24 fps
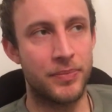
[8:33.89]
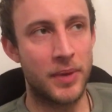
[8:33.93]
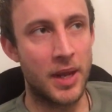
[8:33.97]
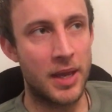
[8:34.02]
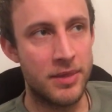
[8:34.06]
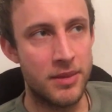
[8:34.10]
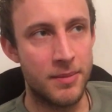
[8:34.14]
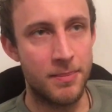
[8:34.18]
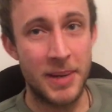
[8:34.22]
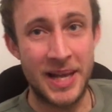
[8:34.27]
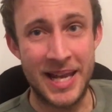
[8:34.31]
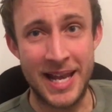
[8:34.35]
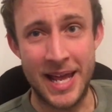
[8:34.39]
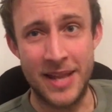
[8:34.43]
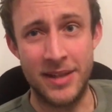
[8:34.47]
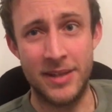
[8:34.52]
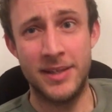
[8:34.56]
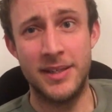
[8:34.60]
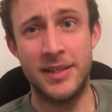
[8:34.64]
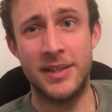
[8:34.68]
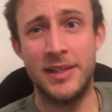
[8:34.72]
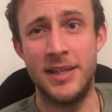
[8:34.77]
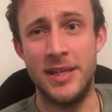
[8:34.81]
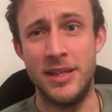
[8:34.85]
and the
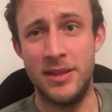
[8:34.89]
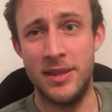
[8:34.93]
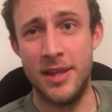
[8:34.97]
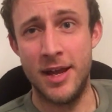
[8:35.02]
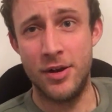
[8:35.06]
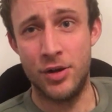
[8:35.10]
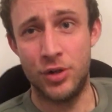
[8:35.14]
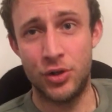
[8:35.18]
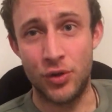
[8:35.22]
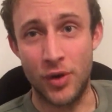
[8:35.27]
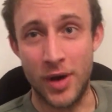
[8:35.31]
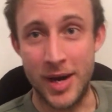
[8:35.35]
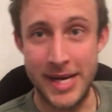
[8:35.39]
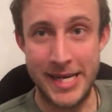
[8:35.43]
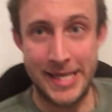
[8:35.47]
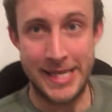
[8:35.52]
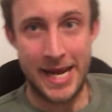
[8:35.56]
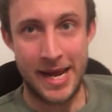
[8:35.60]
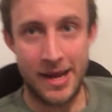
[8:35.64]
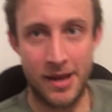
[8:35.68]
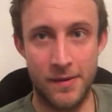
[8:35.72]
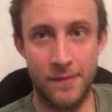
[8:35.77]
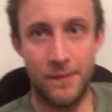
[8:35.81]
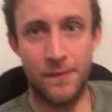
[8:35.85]
plants in their dried
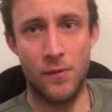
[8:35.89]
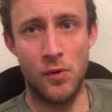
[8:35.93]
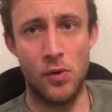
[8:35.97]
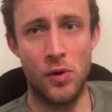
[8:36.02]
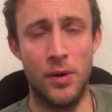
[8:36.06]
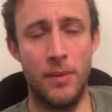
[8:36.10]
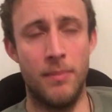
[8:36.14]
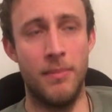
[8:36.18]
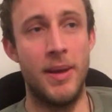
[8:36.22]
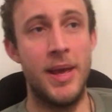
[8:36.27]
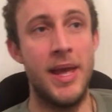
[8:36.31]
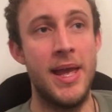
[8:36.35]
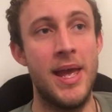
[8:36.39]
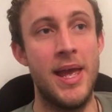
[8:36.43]
out form